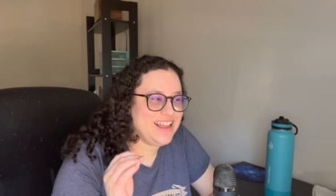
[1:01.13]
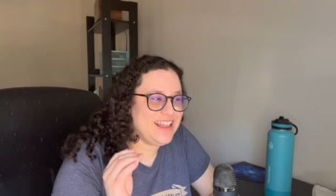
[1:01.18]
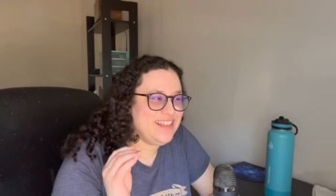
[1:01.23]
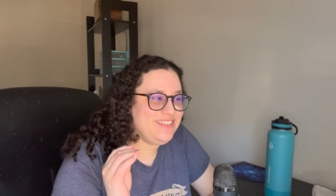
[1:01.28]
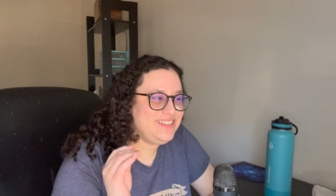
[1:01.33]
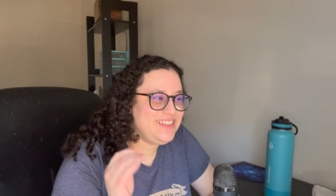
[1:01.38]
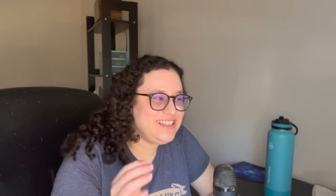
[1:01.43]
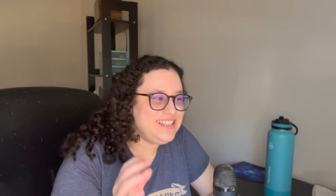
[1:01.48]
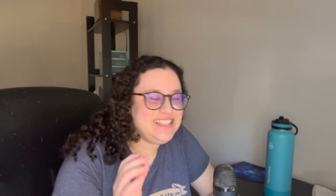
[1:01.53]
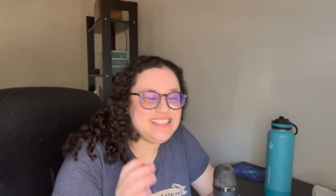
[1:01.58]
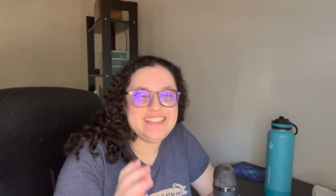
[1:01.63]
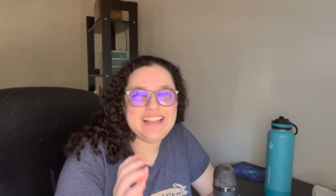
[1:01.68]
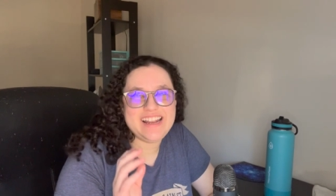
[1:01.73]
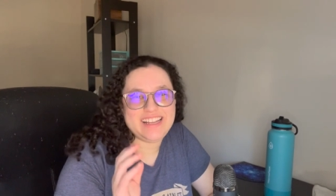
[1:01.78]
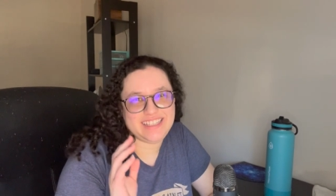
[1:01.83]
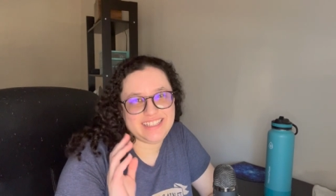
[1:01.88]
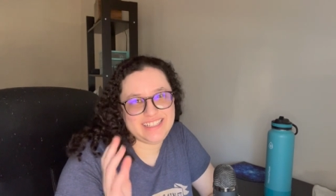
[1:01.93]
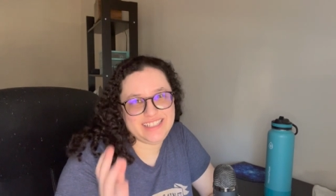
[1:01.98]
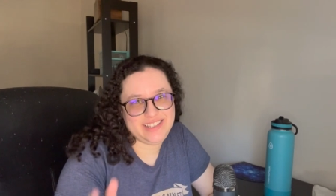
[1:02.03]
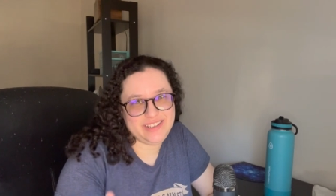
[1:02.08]
this does not
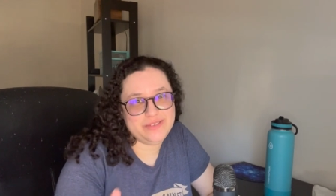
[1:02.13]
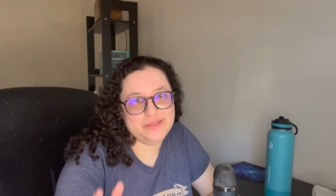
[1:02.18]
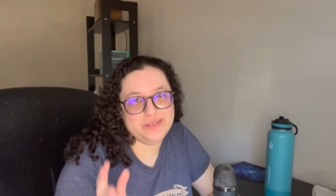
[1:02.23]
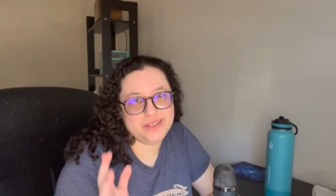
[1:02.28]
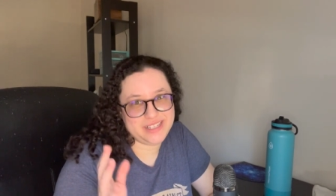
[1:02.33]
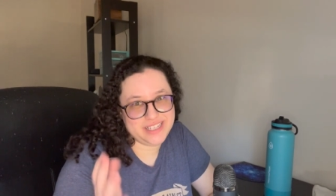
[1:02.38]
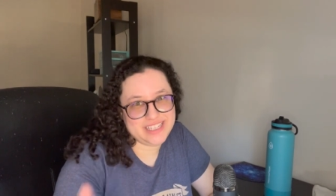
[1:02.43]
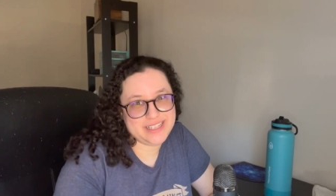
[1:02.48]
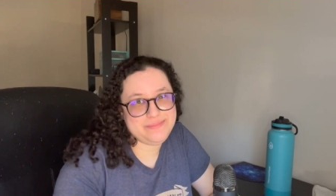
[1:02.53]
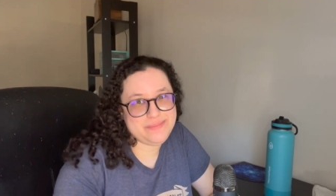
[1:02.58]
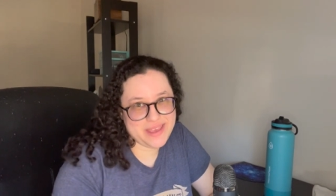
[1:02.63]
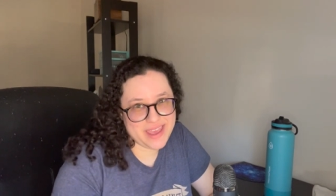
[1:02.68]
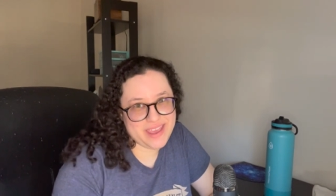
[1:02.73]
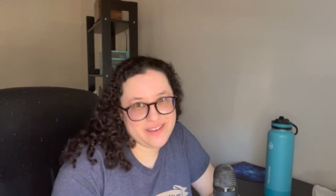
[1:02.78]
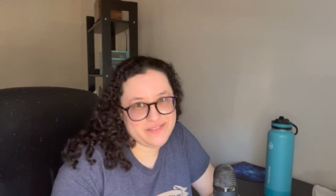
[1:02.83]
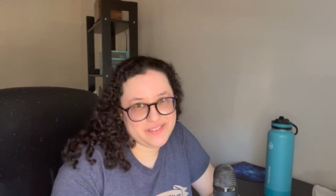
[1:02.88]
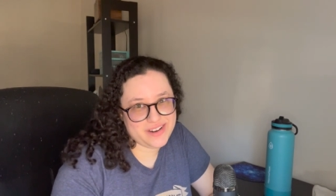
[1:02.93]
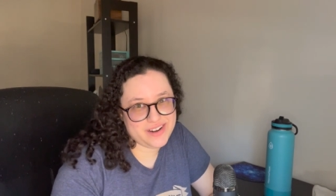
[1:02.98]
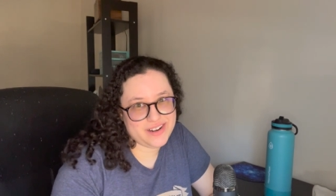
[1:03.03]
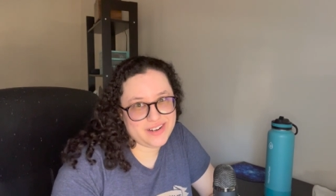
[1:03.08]
excuse his
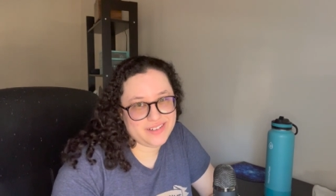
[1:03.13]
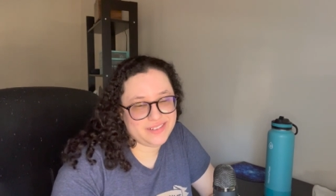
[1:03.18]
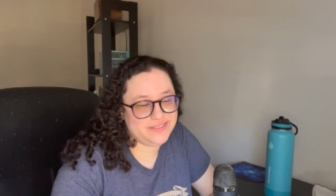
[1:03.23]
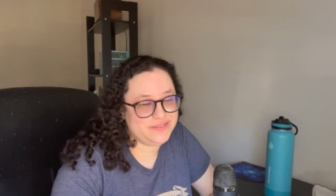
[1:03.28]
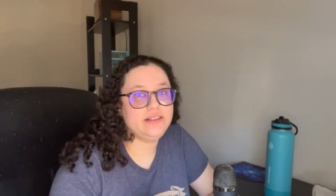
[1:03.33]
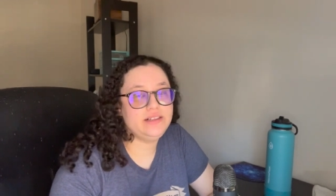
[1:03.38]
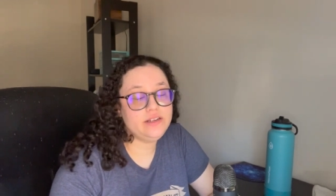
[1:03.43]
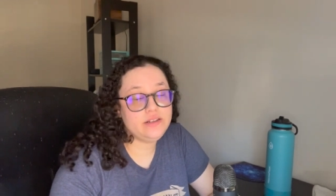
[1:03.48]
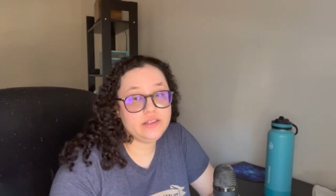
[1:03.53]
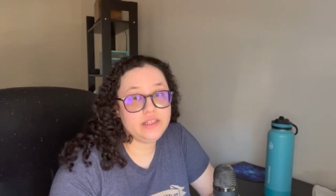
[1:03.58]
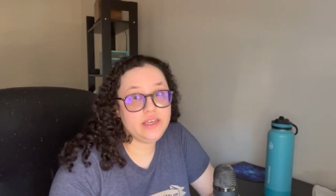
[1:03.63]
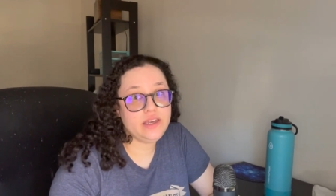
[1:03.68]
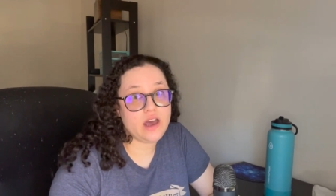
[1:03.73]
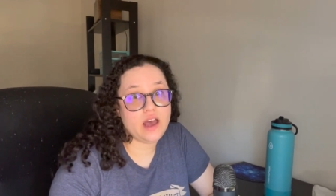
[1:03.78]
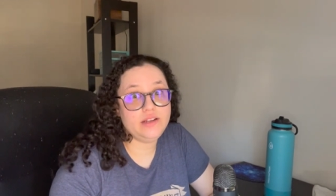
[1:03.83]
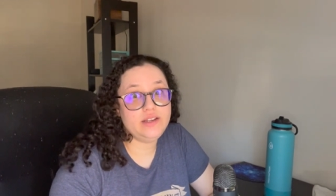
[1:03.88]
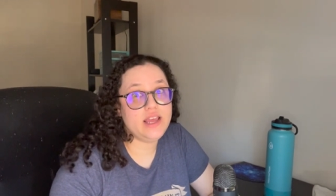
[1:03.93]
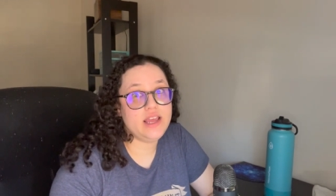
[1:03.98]
behavior. Clearly, Kanye